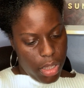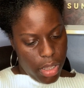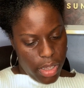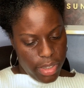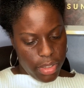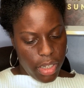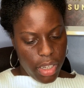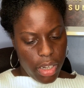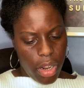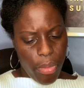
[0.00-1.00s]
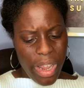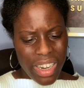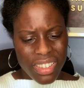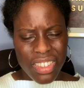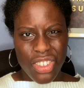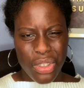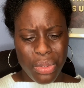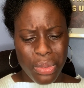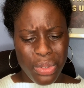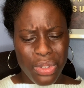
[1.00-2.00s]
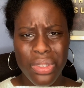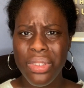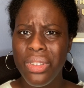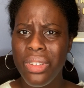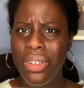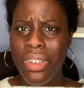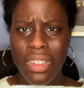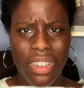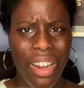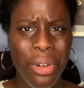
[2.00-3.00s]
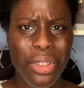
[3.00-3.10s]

Isn't it? Wait, is this shoes? Did I order